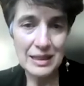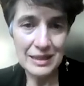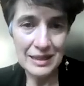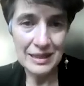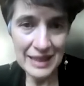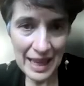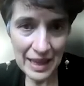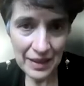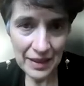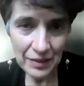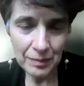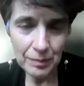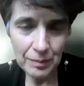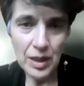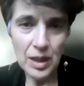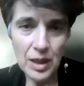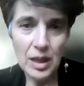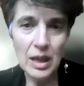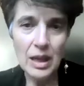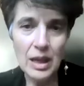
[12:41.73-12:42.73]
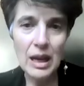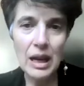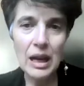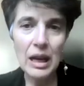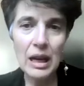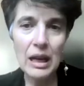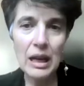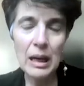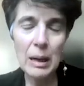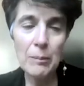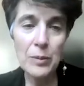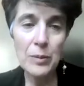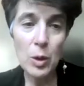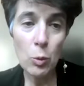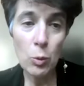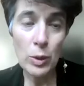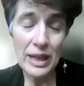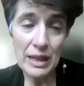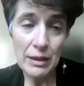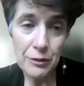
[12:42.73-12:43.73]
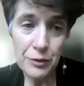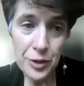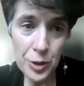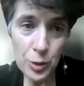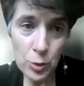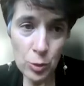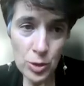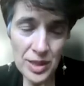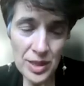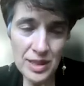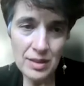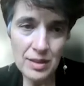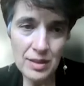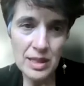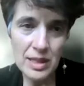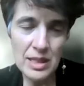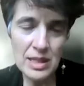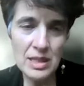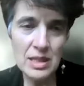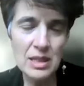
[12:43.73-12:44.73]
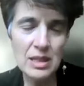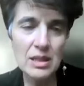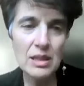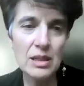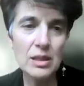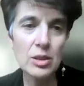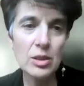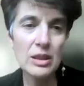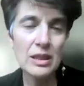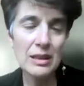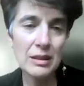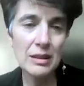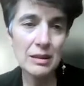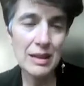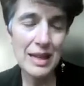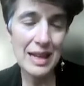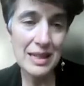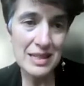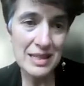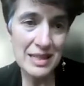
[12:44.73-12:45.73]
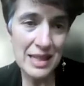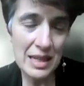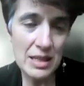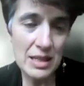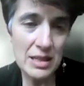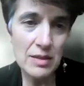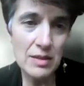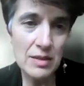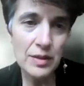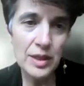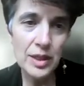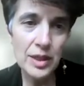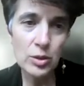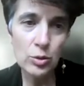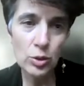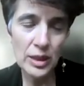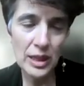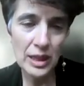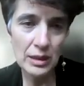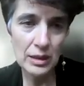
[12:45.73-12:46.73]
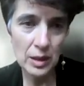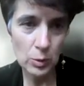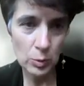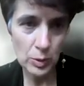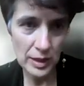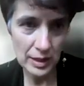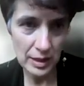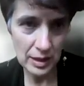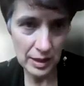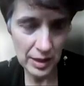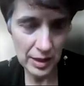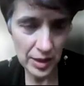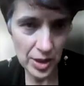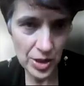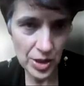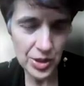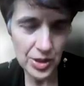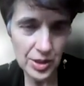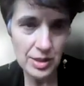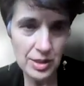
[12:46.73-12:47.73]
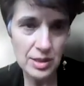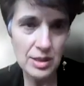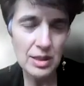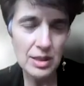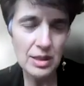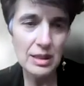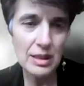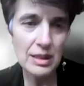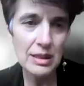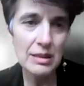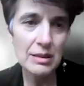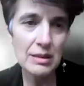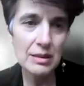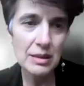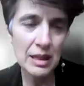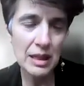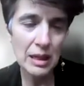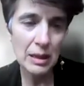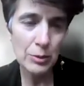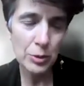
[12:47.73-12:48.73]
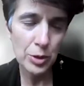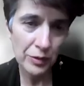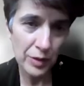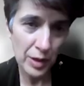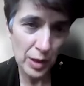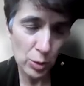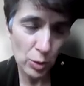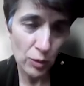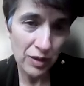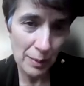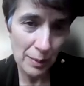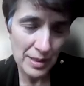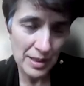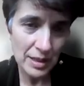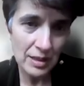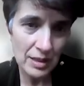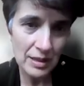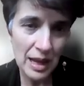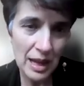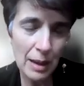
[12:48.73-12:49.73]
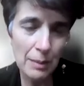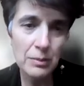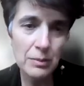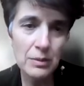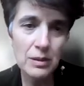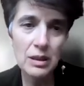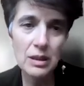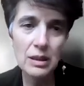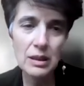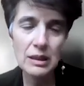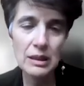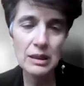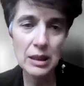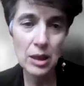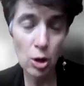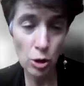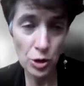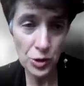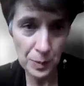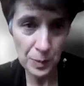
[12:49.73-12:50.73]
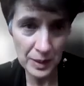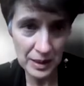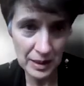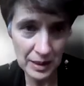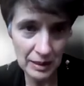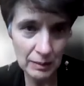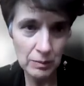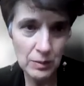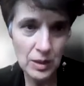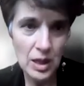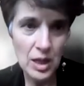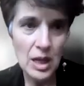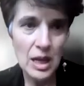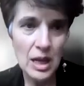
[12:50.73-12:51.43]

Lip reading: Then we have used this extensively together with clinicians in the University of Amsterdam hospital.